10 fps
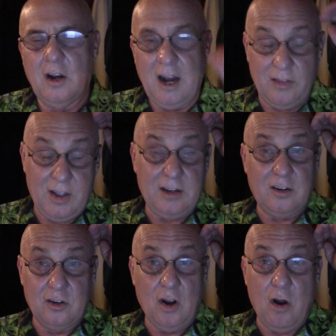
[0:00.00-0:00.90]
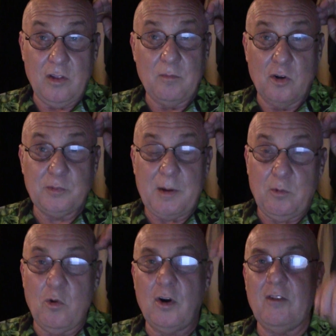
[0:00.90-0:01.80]
and they know that most
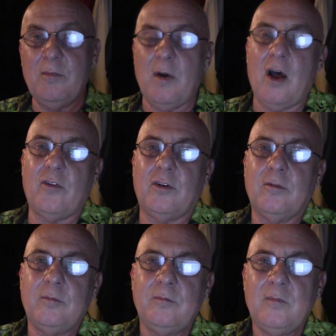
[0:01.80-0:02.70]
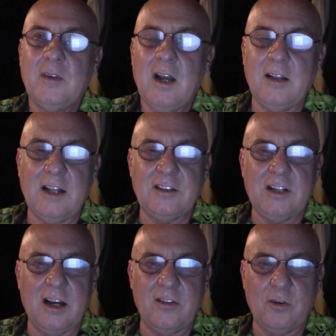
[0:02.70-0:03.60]
people won't even bother, and that's
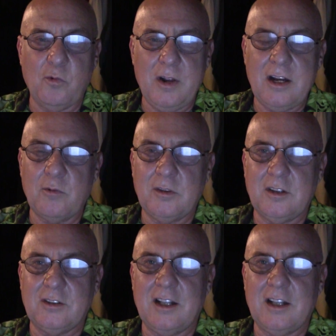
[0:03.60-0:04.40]
how they're winning with this.